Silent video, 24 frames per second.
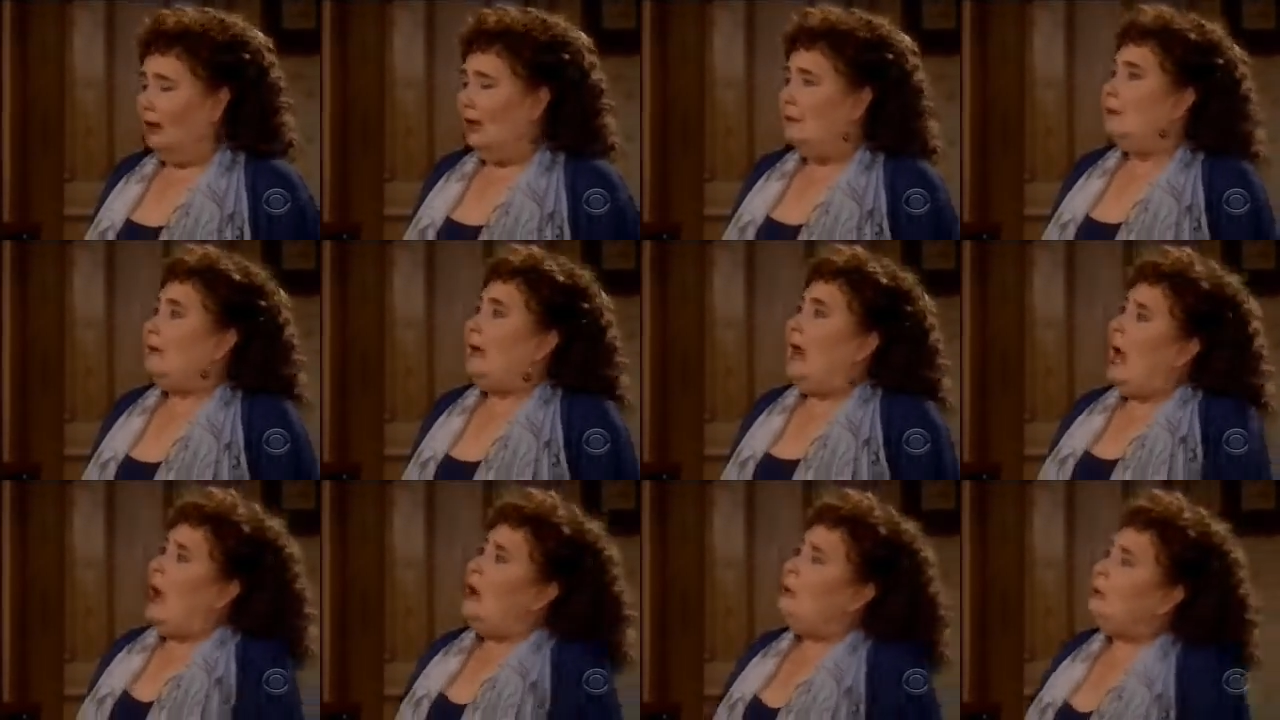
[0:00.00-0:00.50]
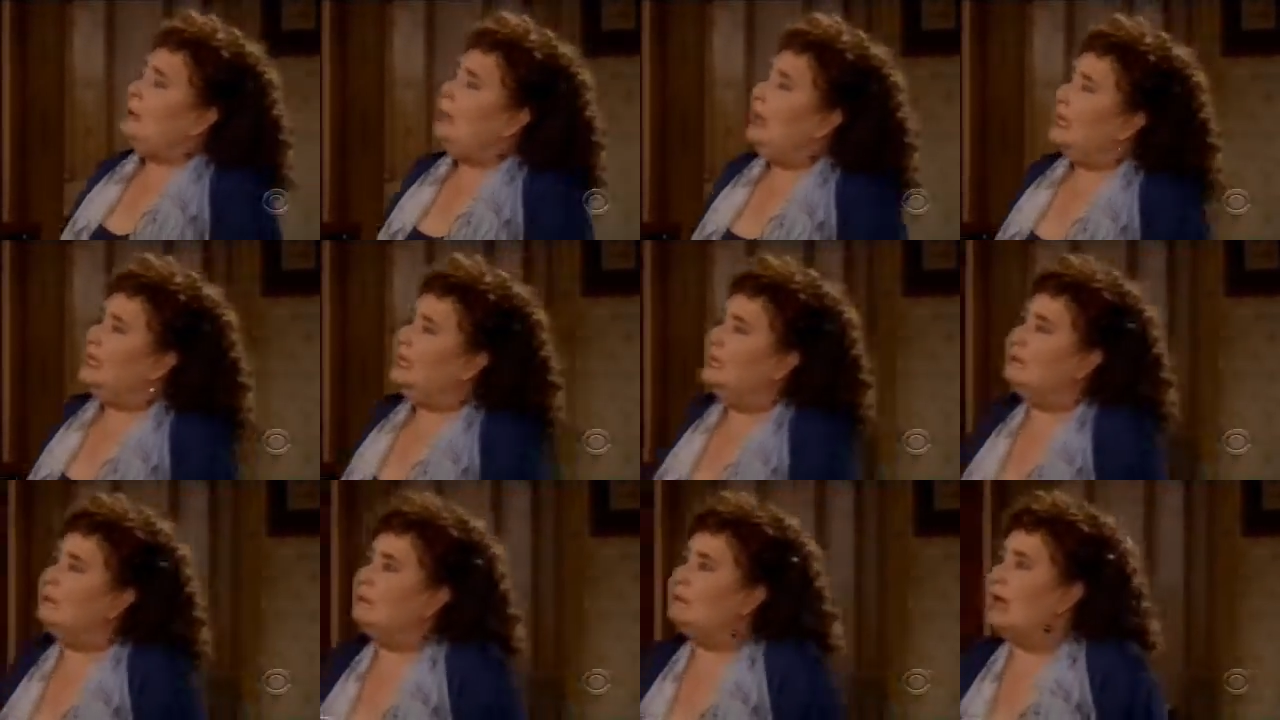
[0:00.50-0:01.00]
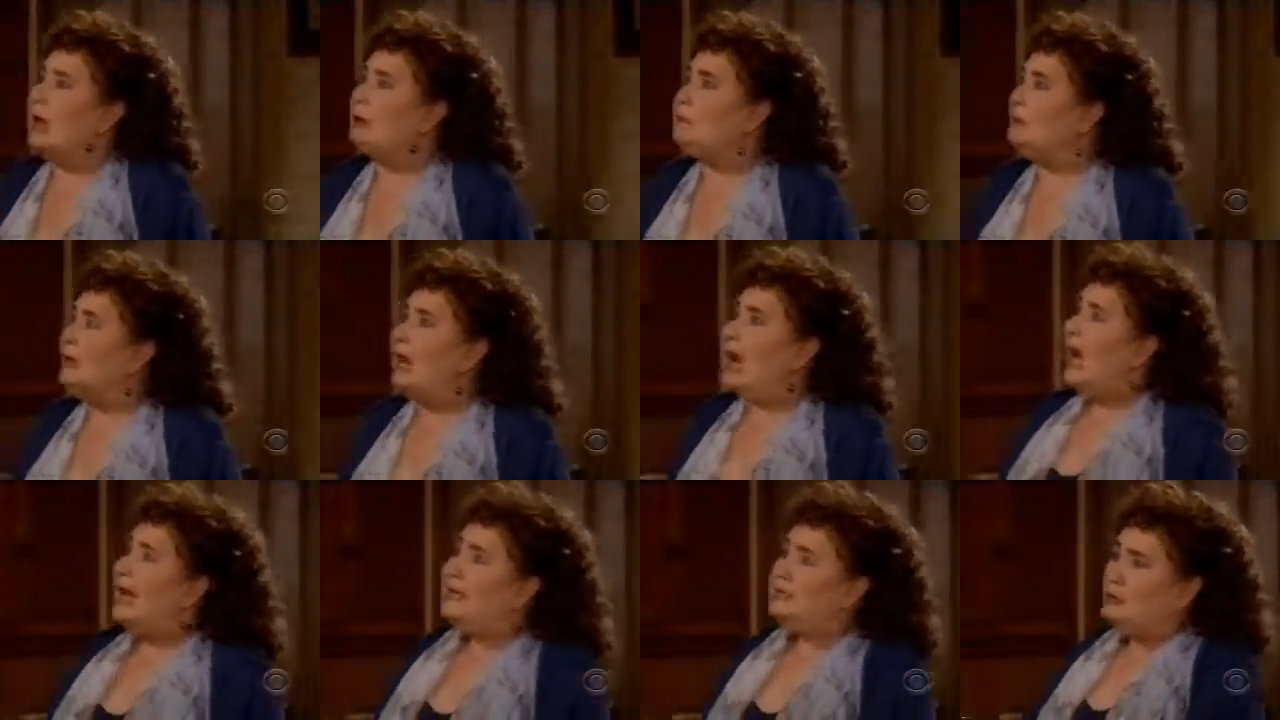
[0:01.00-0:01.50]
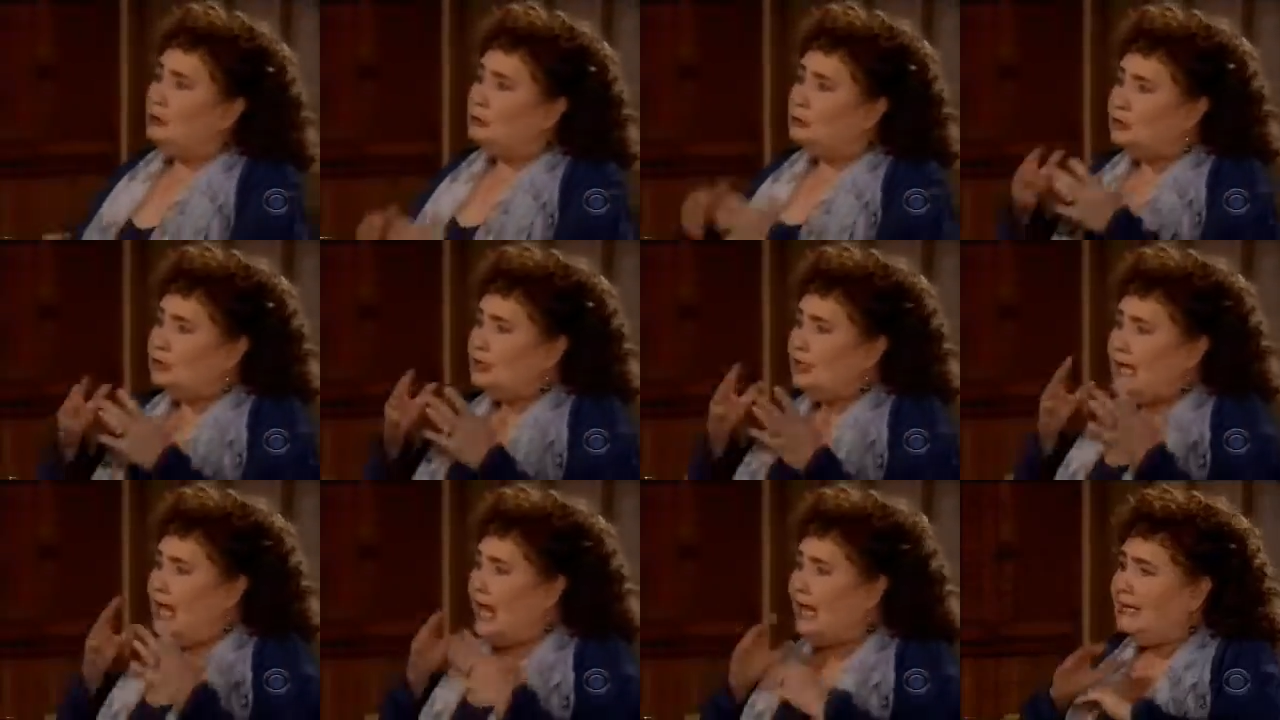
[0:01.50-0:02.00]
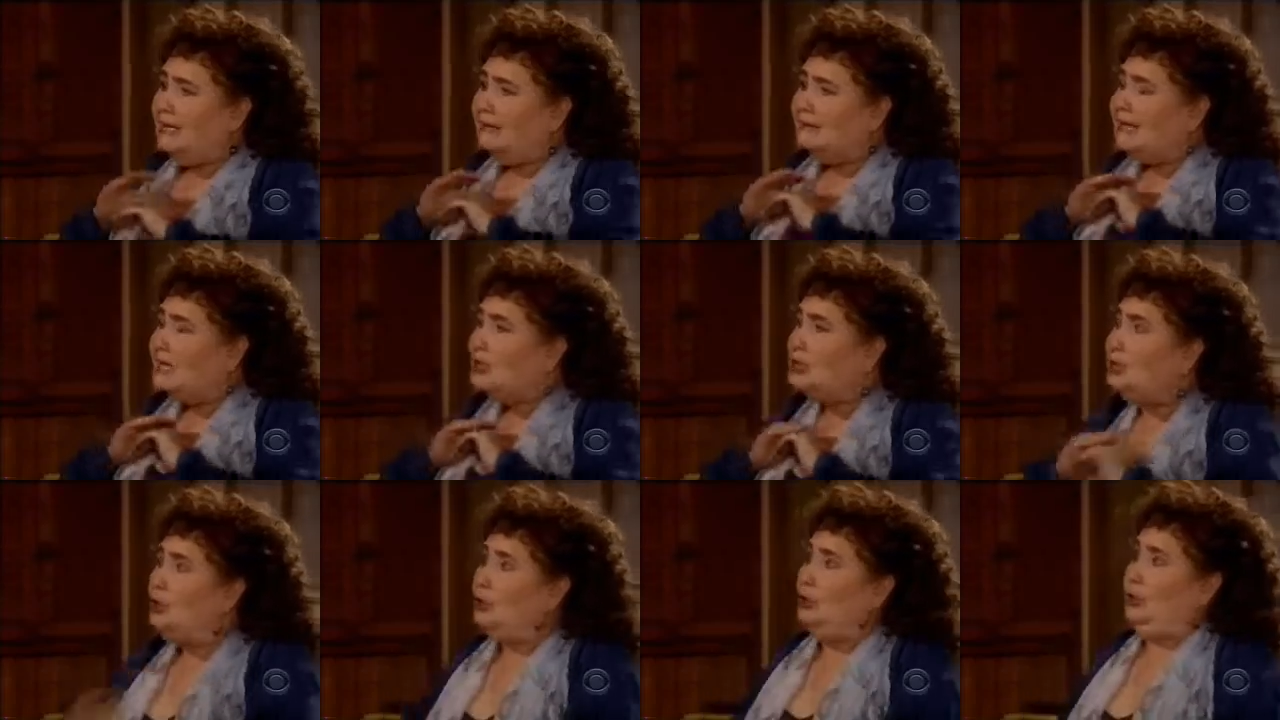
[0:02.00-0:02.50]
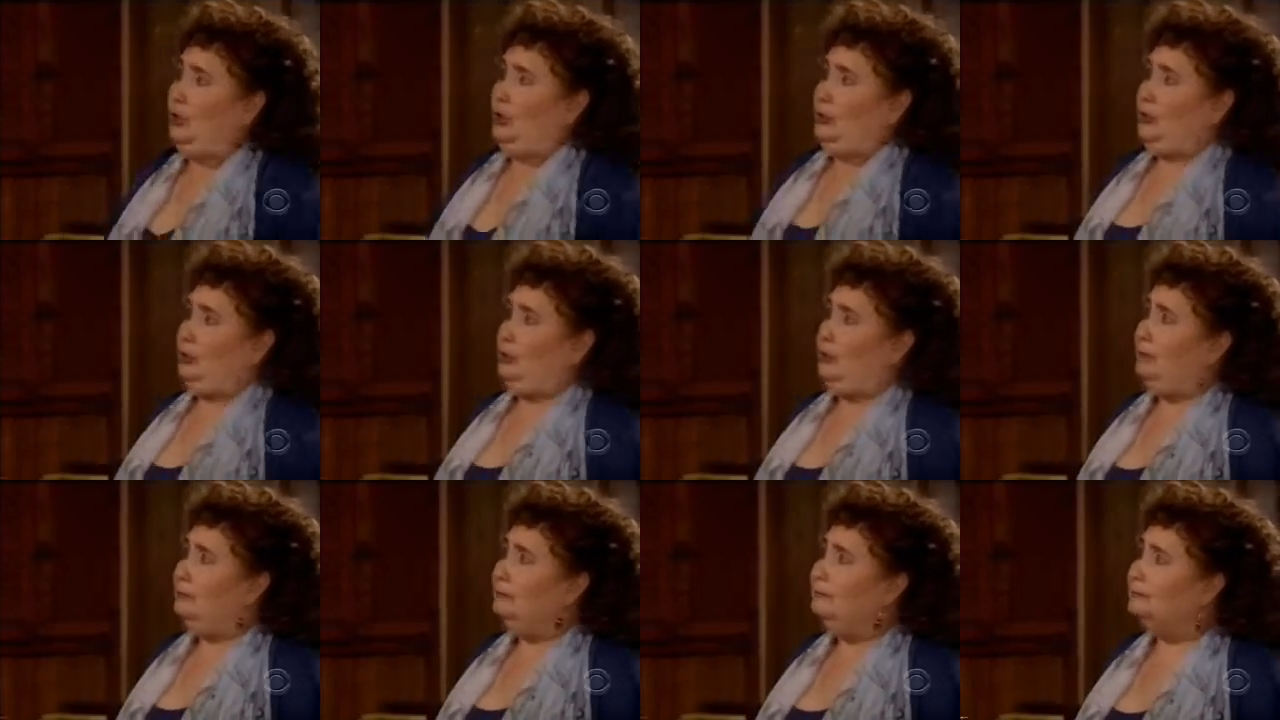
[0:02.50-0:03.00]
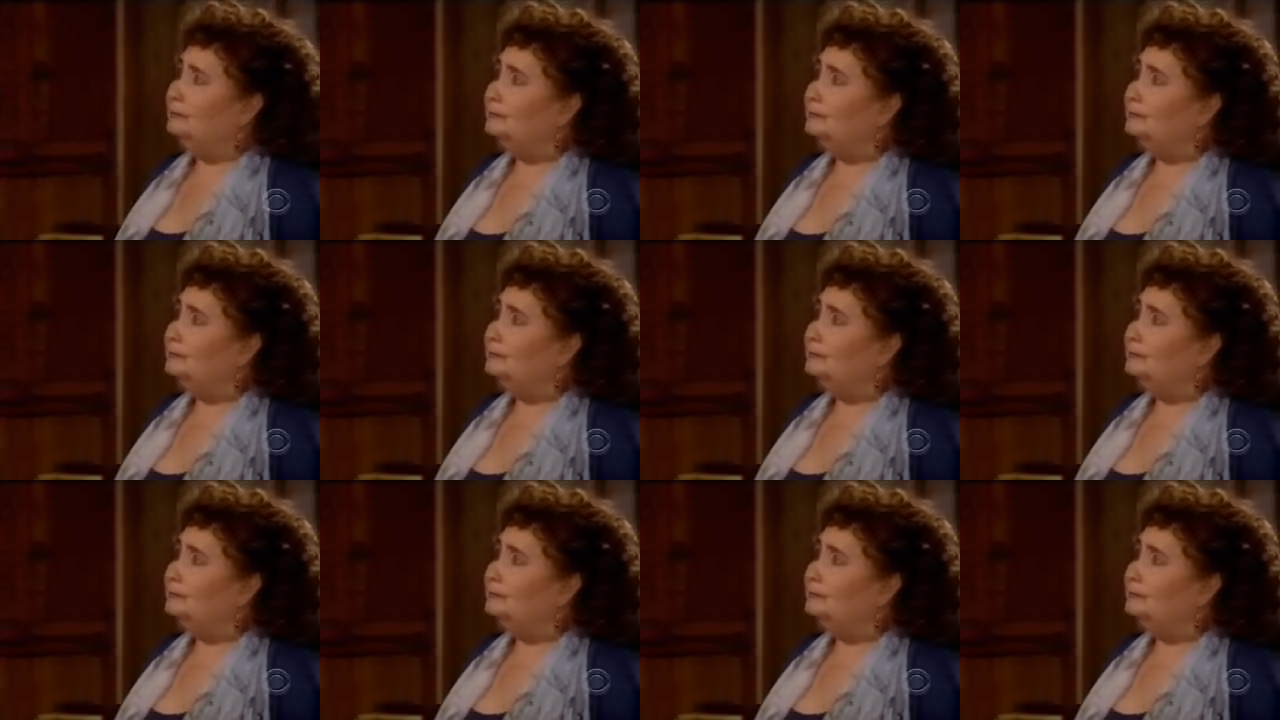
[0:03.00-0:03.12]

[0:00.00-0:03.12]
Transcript: But how can I give her that when I don't see anything good in you?